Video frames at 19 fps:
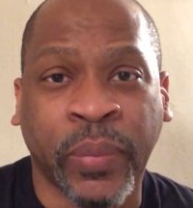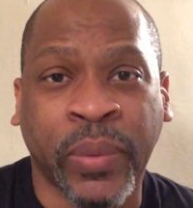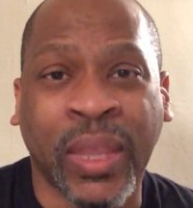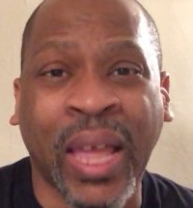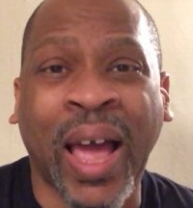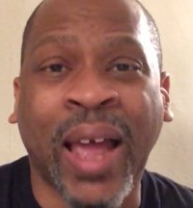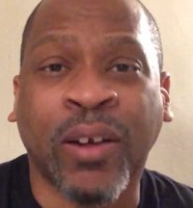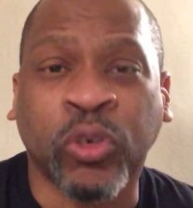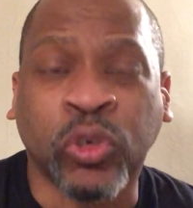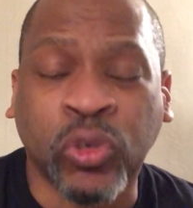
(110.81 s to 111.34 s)

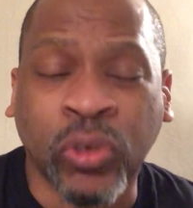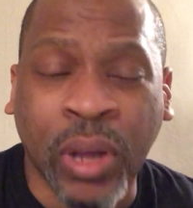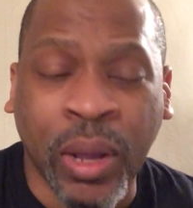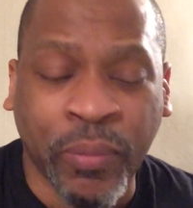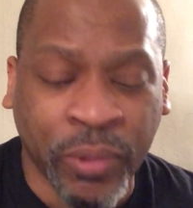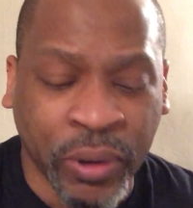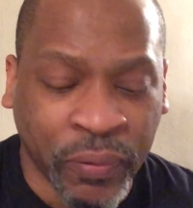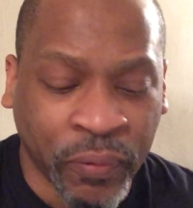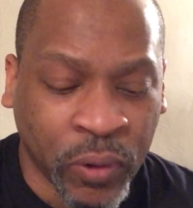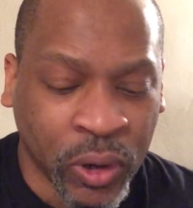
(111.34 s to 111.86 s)
Donald
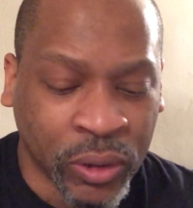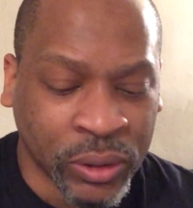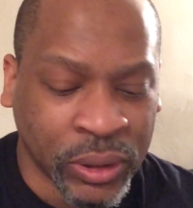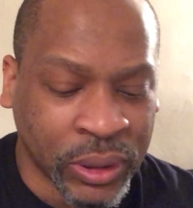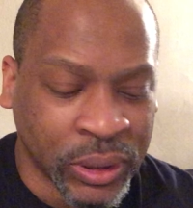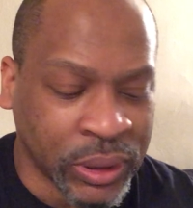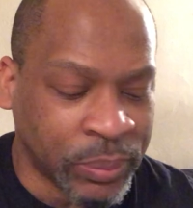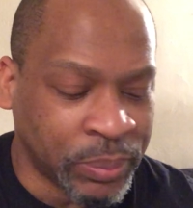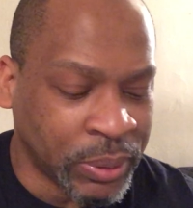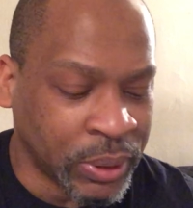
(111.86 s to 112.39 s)
Trump referred to
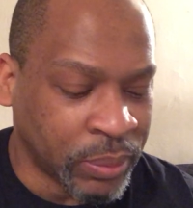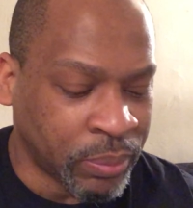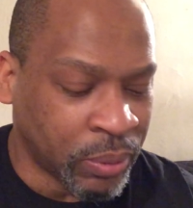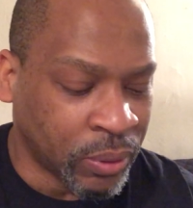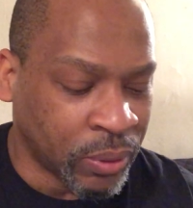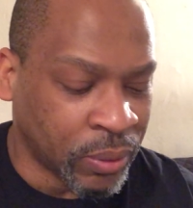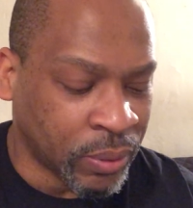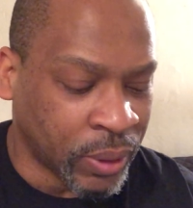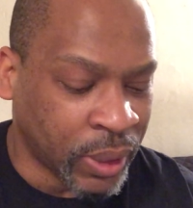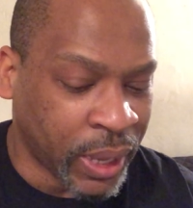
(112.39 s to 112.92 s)
these
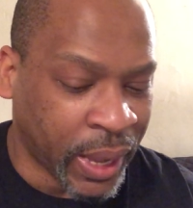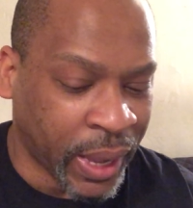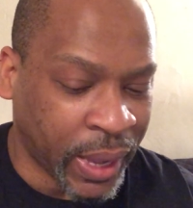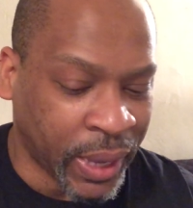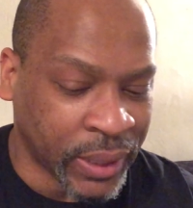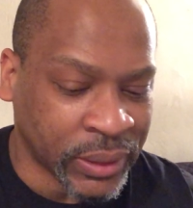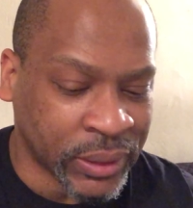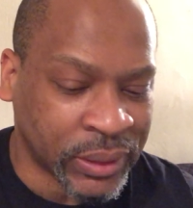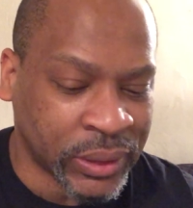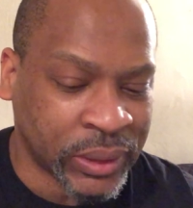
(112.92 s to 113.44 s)
people
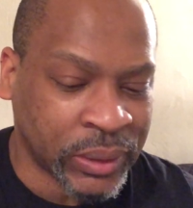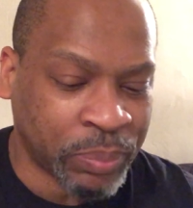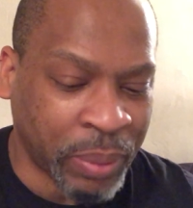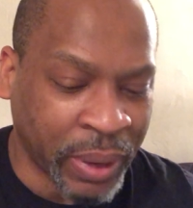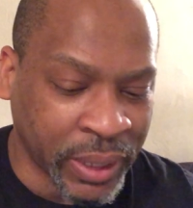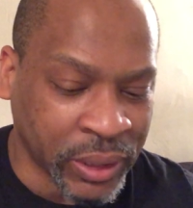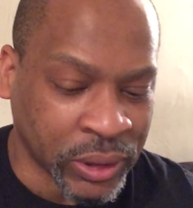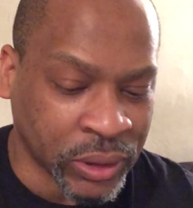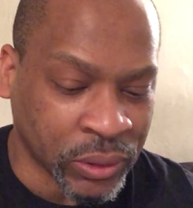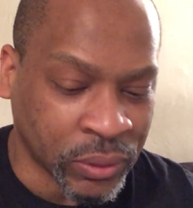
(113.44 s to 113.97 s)
as
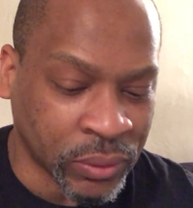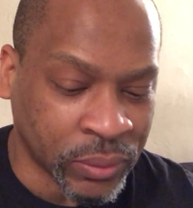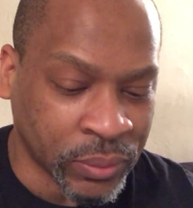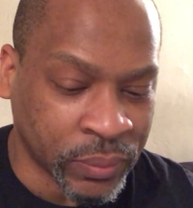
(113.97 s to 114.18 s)
special.